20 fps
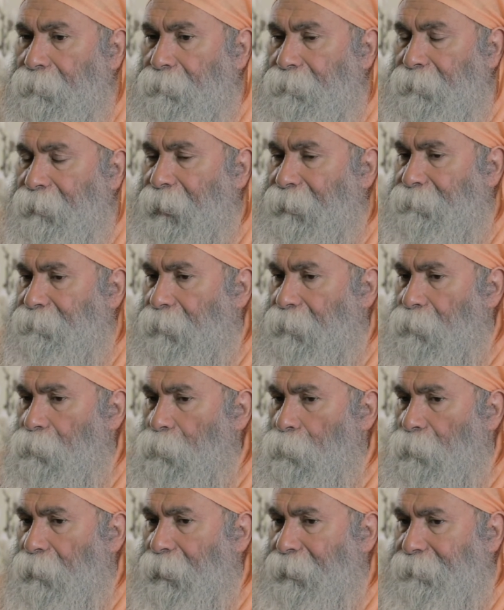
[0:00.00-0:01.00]
The Hatha
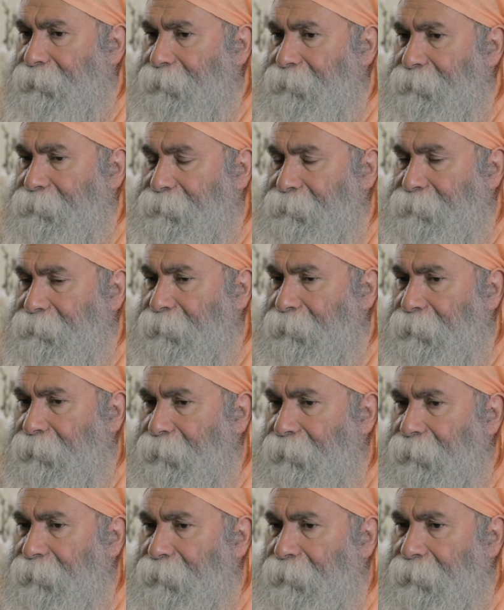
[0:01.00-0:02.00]
Yoga
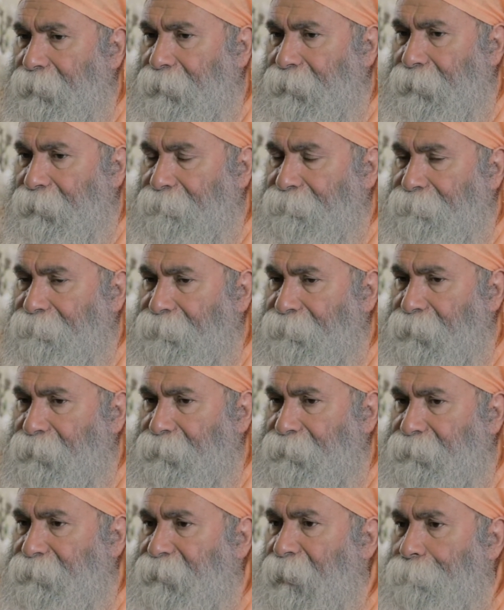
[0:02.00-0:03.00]
is a
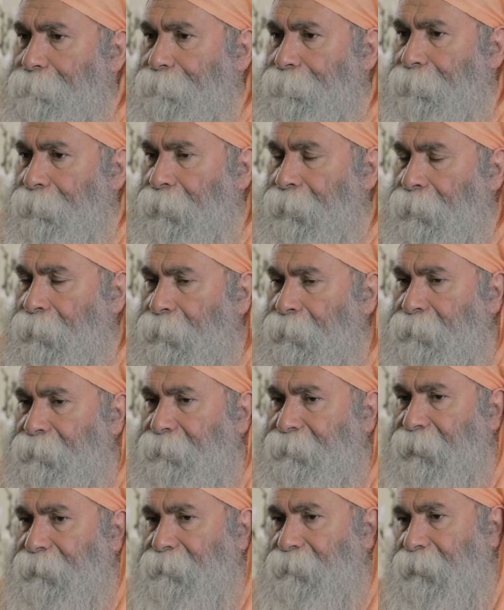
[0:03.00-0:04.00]
first step
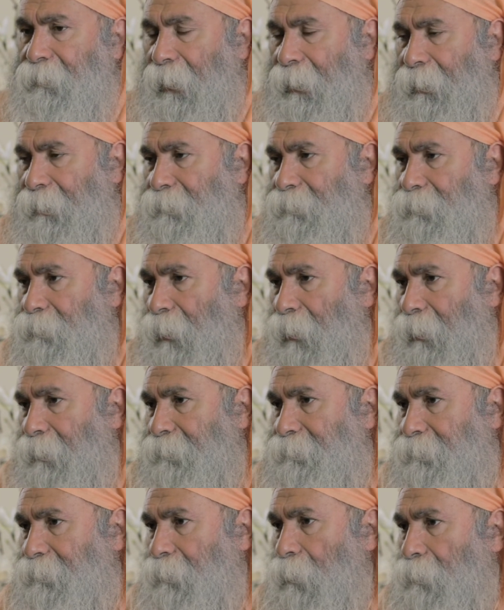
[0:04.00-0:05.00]
that guides
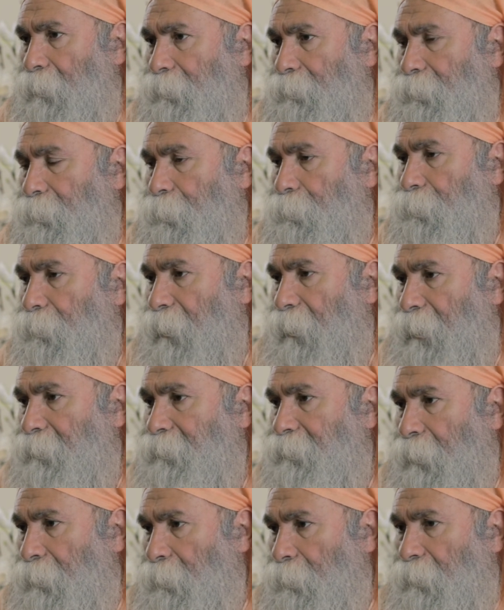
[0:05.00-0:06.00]
us to
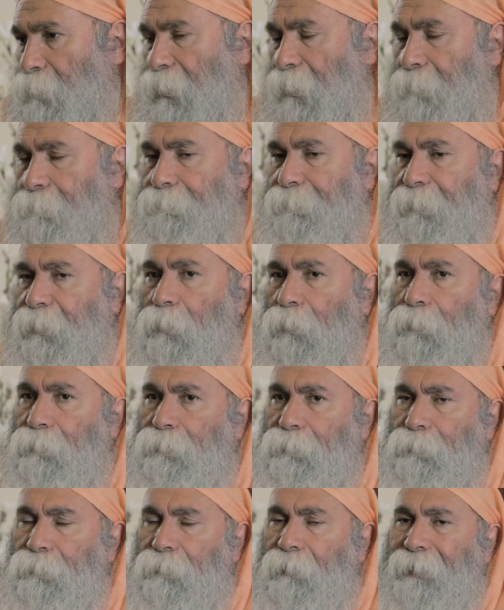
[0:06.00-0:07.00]
Raja Yoga
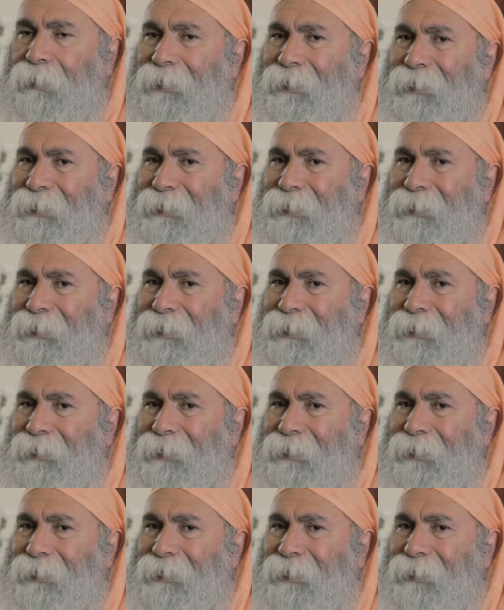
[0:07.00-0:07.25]
because